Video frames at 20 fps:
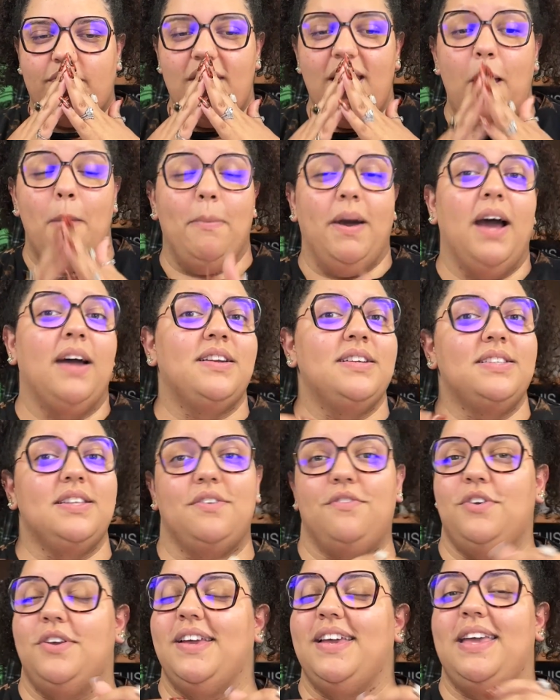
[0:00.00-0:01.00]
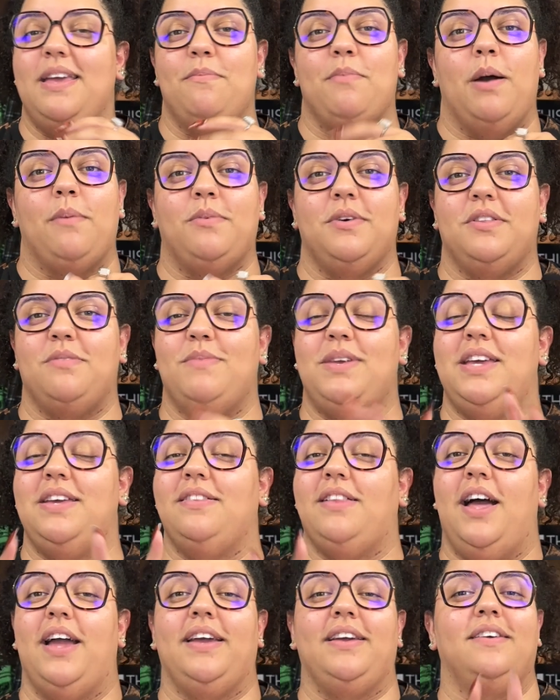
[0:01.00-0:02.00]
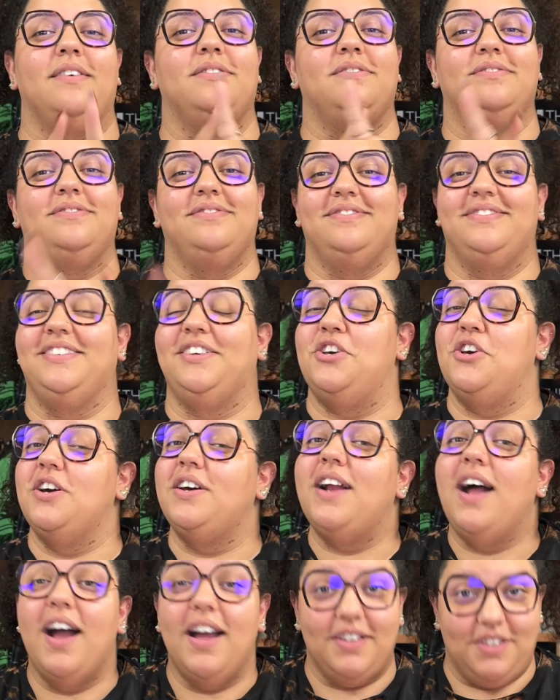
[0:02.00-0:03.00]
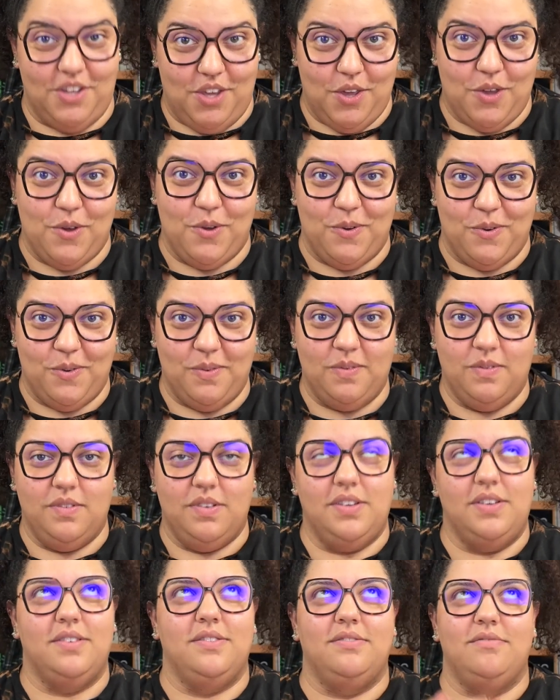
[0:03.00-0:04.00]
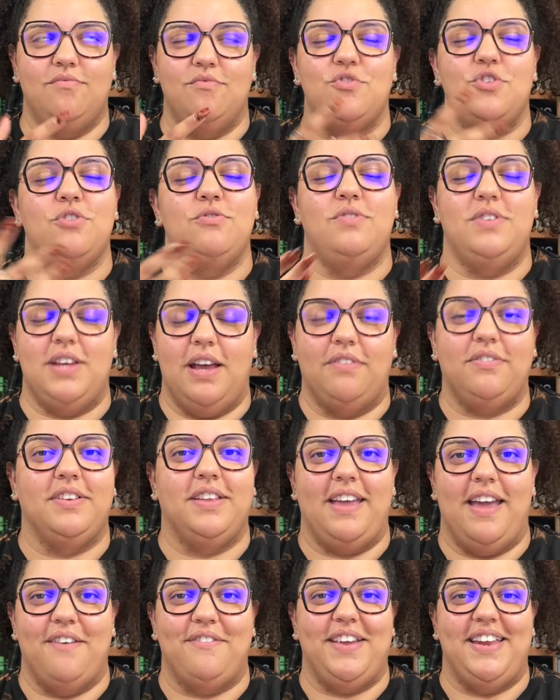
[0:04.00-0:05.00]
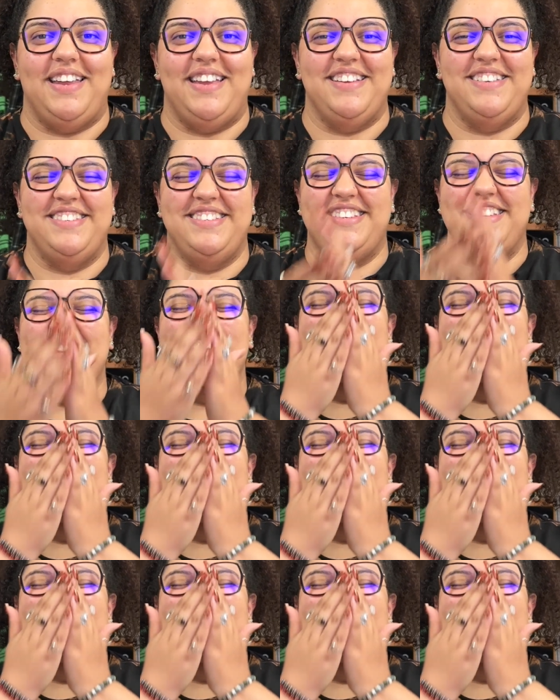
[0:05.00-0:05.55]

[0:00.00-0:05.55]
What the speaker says: but honestly, if you can keep up with me, like, good on you. You definitely have ADHD.